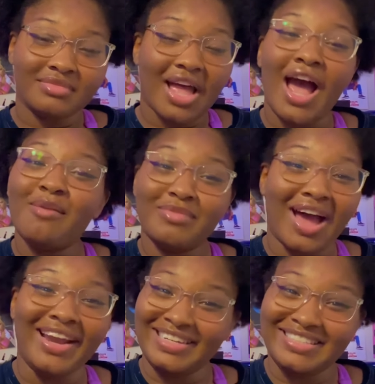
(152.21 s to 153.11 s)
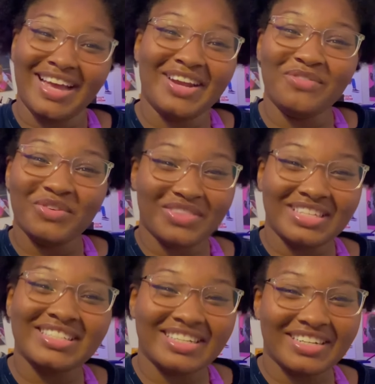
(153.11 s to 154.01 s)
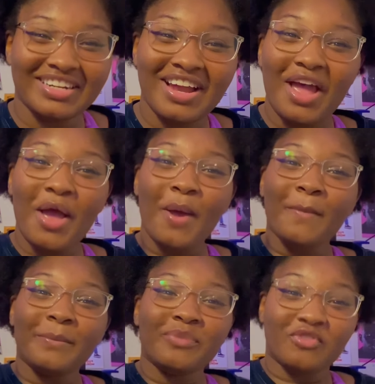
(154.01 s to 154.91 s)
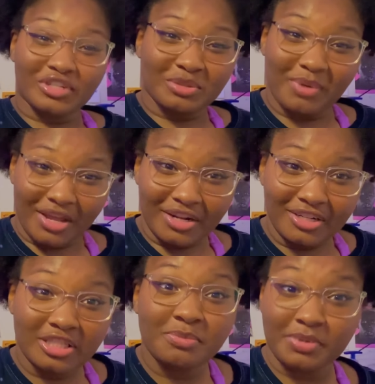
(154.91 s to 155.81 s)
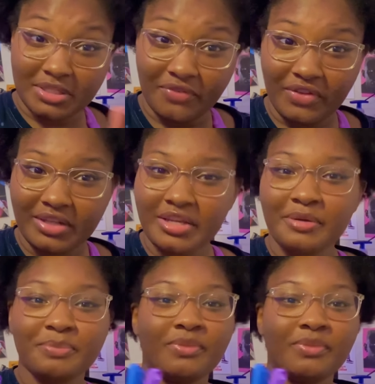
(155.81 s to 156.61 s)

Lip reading: I'm not excited for this year for Spanish specifically.